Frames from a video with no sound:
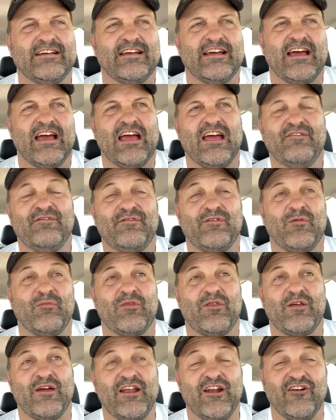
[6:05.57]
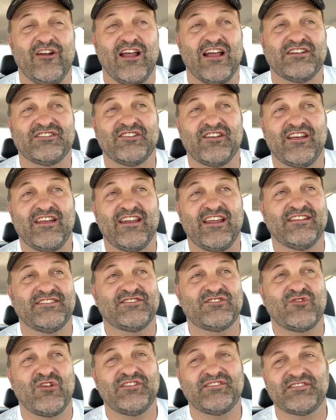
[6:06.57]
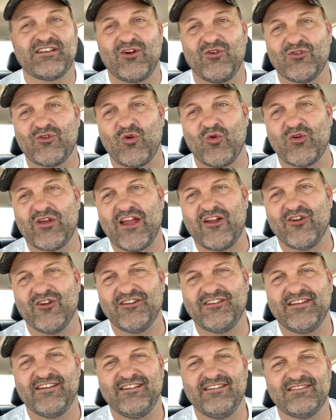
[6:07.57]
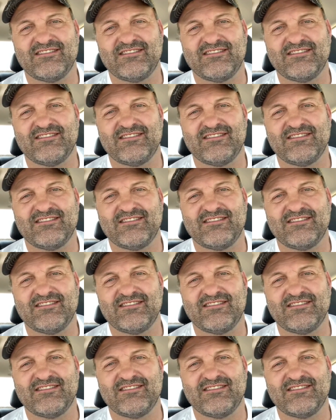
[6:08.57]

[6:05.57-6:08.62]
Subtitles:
head from there actually and head straight south to Carrington,